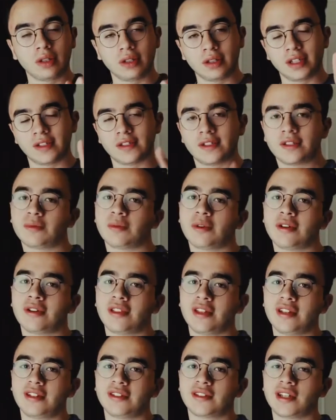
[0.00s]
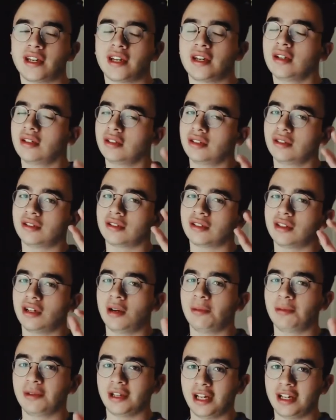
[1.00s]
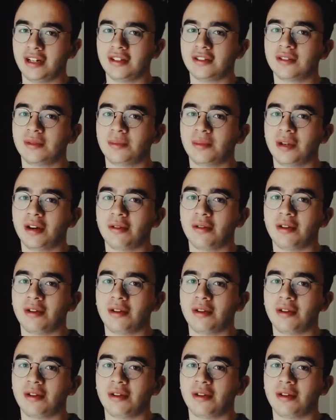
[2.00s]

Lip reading: this is where things get a little complicated, so bear